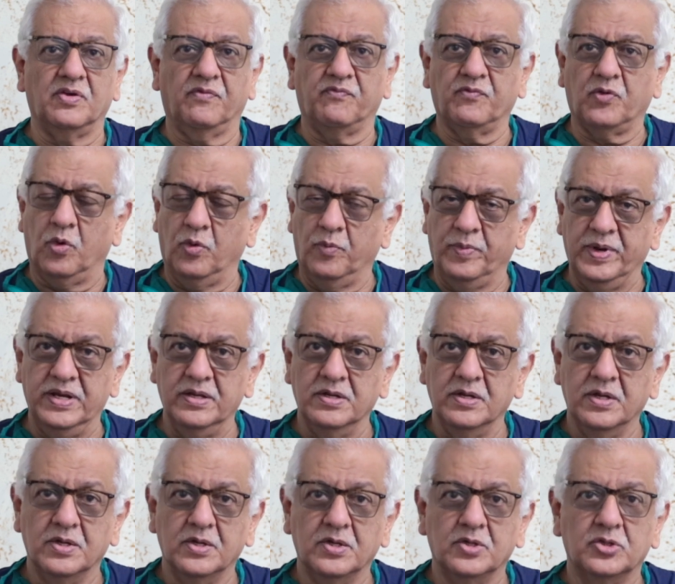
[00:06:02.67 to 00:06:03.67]
of COVID,
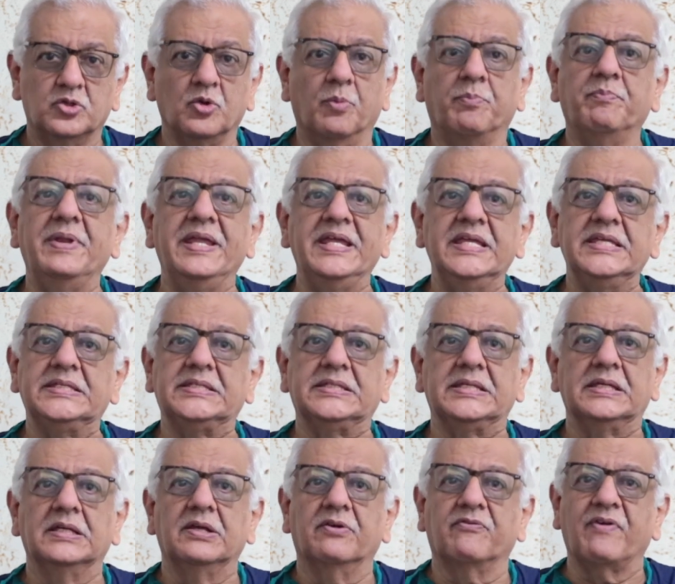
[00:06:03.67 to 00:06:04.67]
so
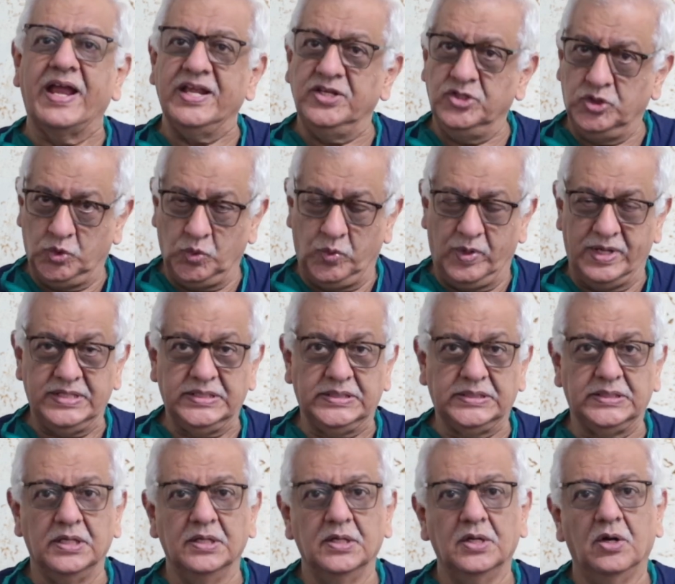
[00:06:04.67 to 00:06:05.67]
please write to
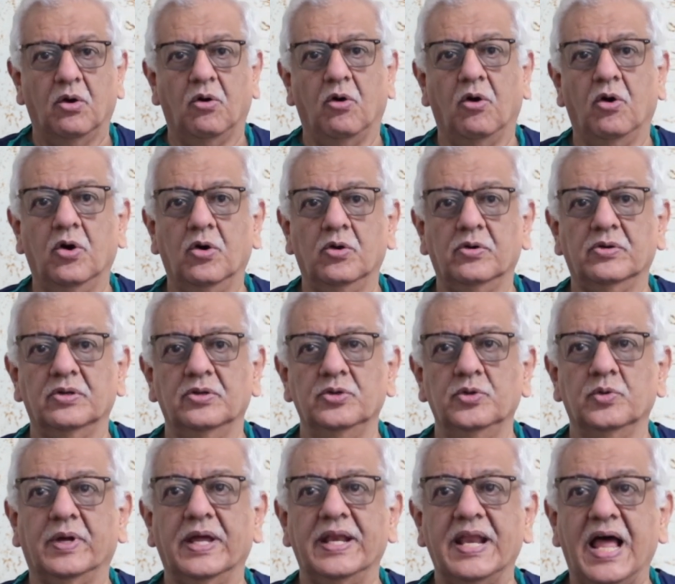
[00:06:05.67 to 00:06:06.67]
us, or
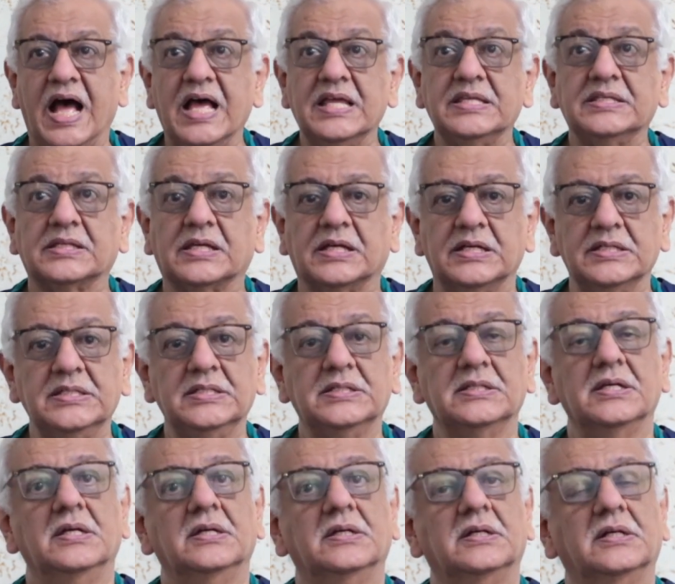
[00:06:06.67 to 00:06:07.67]
you can ask
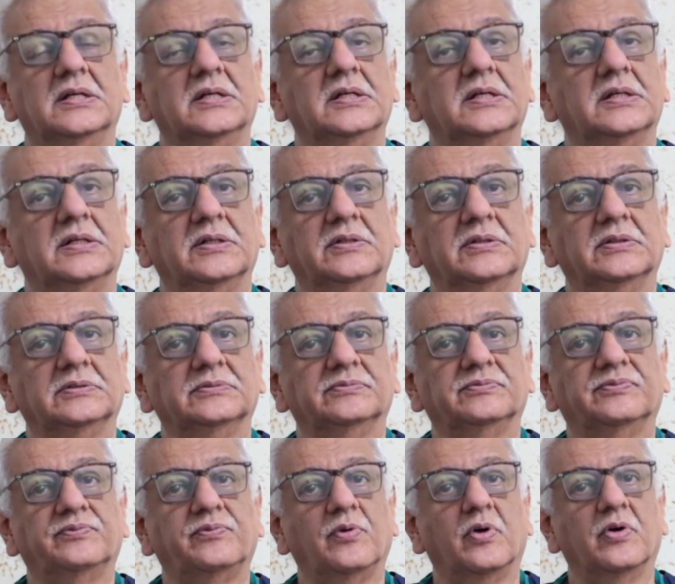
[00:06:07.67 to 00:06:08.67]
us
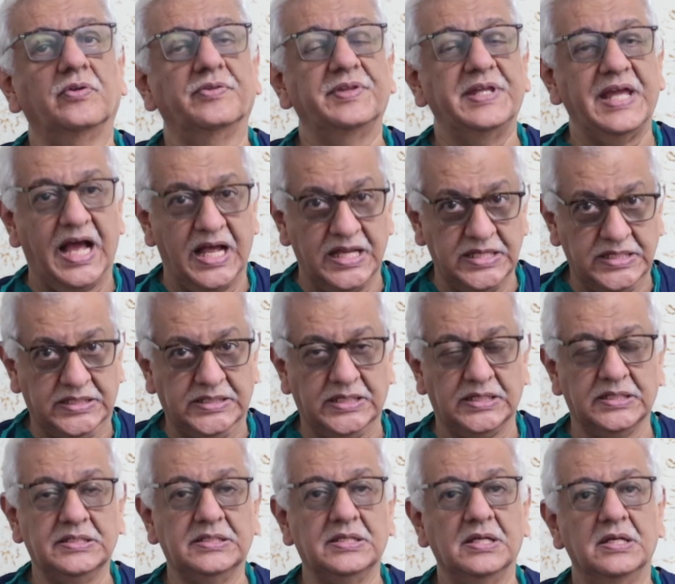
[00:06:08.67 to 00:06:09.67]
for the
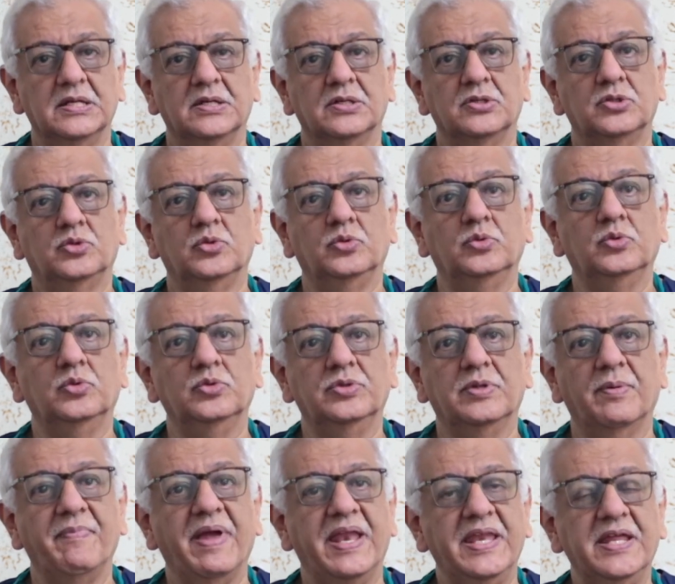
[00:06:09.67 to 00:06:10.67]
answers to
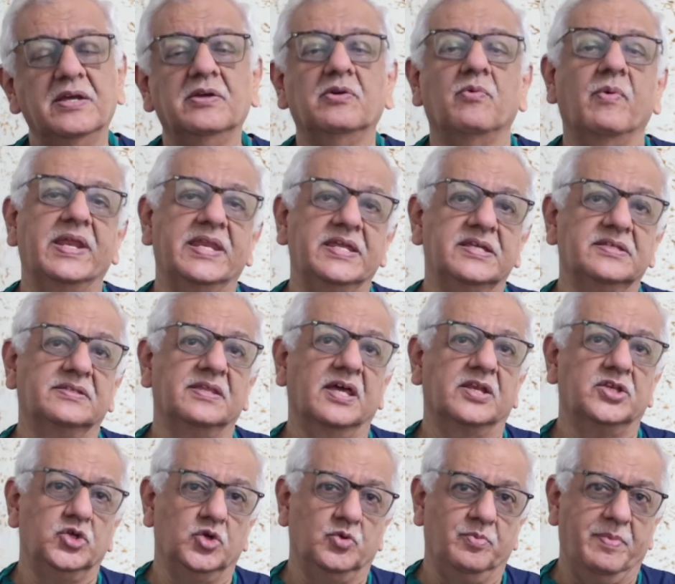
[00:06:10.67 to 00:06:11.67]
the many queries
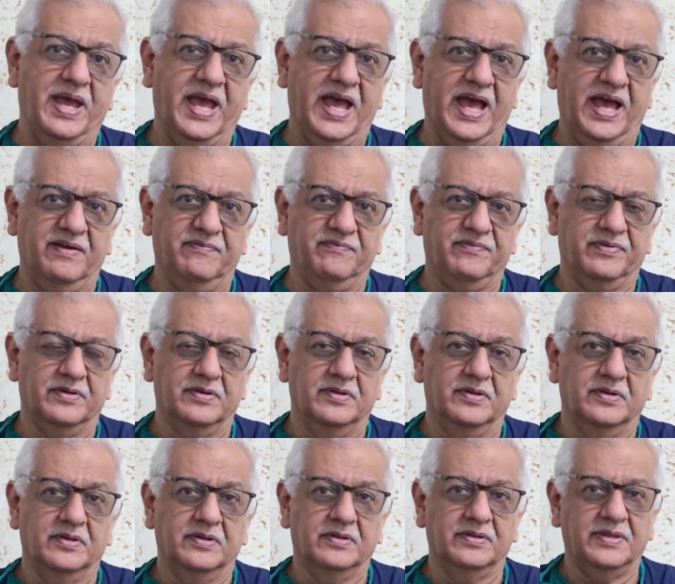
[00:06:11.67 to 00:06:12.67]
that you may have.
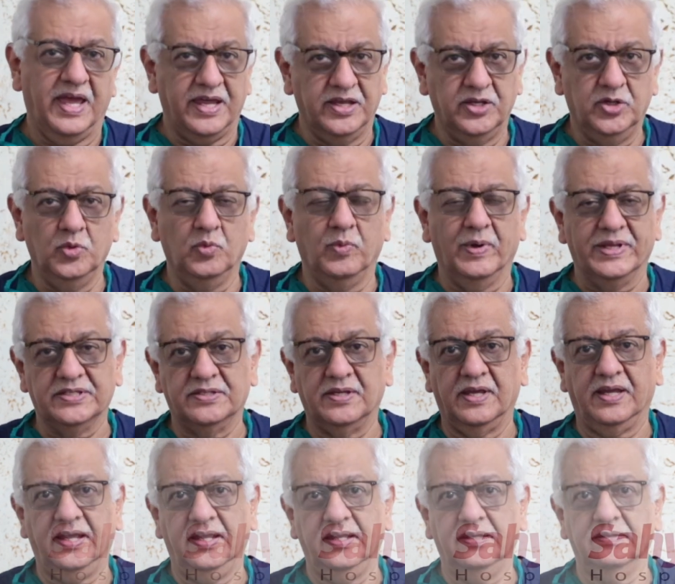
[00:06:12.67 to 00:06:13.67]
Thank you once
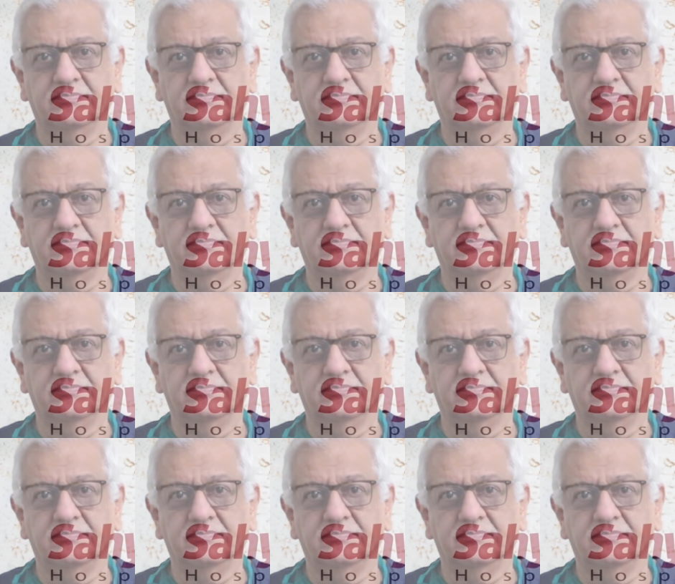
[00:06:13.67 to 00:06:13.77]
again.